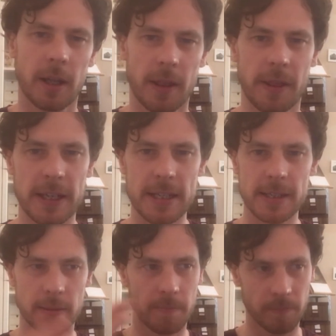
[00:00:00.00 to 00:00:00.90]

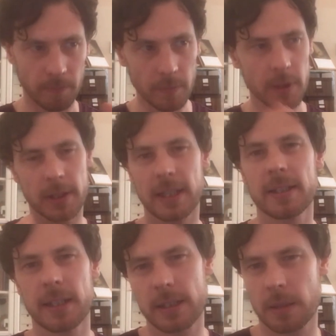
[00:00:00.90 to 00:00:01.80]
these
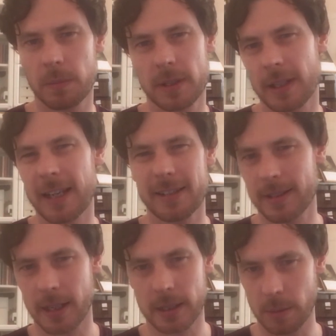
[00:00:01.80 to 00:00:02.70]
systems, they
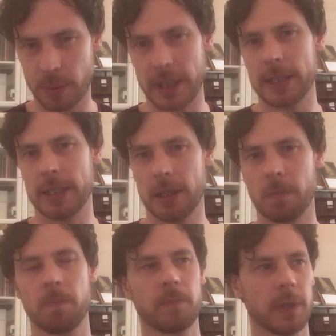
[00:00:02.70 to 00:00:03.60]
start to break
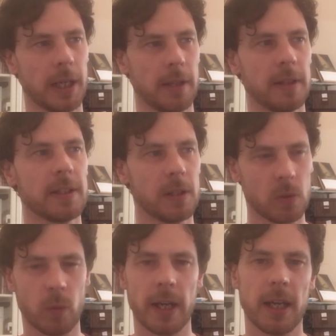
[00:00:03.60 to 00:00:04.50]
down, and this
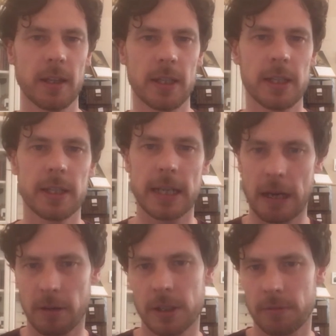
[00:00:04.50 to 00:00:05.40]
is where the
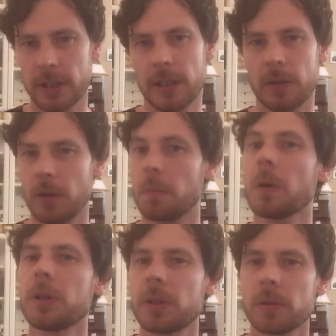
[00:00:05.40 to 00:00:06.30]
characteristic or
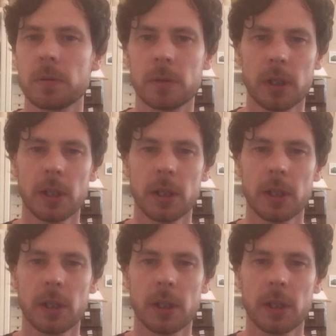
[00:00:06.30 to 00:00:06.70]
emotional